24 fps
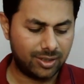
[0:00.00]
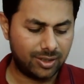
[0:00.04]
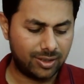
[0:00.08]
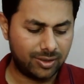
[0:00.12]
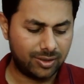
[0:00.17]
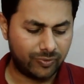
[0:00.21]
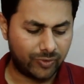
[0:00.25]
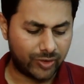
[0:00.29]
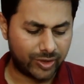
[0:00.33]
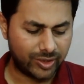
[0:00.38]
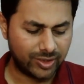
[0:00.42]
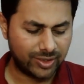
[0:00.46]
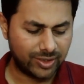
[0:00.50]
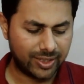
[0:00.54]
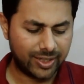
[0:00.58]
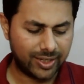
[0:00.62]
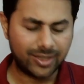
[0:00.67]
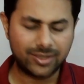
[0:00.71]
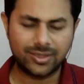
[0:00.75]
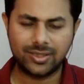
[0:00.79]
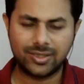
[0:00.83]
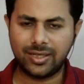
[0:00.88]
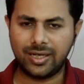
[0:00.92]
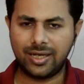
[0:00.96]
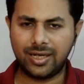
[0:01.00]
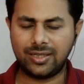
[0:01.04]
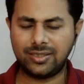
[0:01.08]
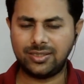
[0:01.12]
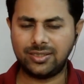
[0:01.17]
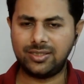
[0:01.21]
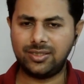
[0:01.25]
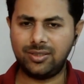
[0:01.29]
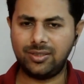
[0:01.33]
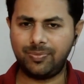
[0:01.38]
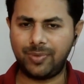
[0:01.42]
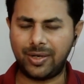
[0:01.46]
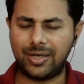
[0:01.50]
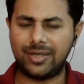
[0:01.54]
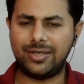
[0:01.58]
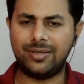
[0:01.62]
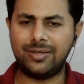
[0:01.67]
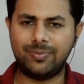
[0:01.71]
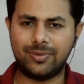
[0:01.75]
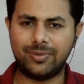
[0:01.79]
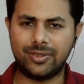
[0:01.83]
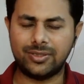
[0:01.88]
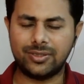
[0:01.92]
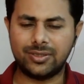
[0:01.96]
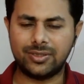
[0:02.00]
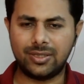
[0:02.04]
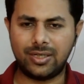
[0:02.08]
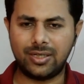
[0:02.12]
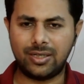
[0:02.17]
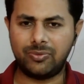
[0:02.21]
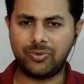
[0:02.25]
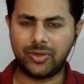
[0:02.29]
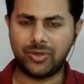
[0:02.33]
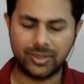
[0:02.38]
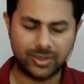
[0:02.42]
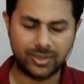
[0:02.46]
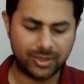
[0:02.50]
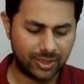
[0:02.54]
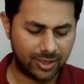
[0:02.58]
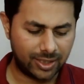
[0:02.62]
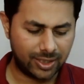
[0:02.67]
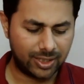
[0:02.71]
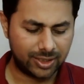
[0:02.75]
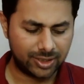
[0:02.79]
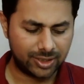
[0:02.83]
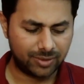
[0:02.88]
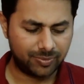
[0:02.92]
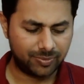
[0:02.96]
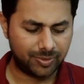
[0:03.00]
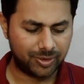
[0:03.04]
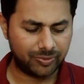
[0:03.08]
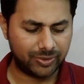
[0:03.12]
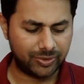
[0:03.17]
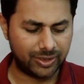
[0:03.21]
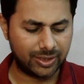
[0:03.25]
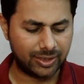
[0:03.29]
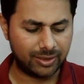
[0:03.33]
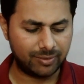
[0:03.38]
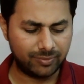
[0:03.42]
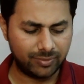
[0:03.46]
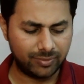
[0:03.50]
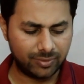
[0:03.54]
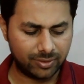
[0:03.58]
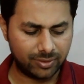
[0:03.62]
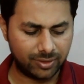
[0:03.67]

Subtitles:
What is x? X is the part difference. And what's the relation between them?